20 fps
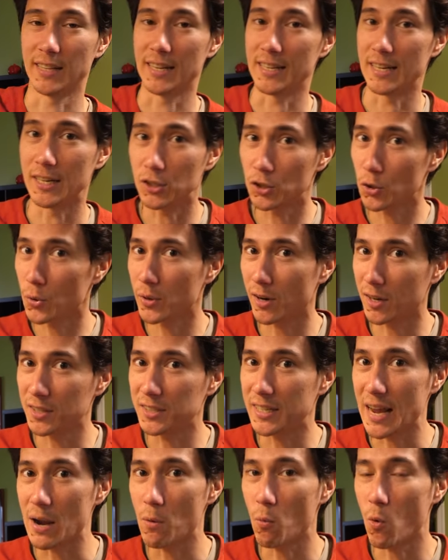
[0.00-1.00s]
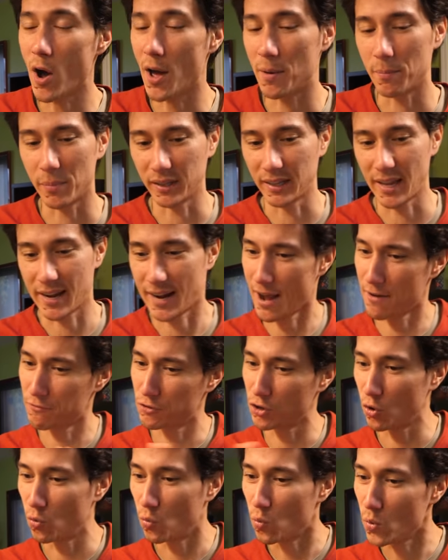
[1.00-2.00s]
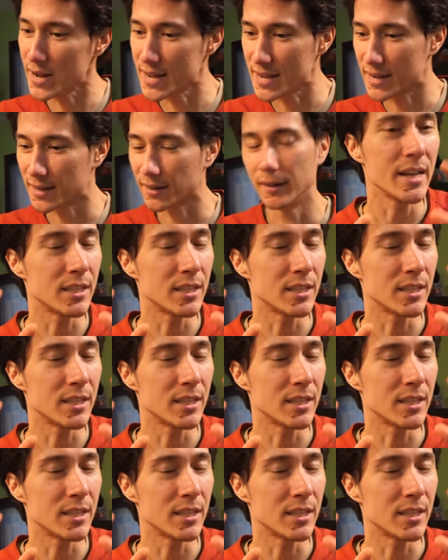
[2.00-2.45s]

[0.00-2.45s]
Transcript: They didn't do it on day one, but like after a week.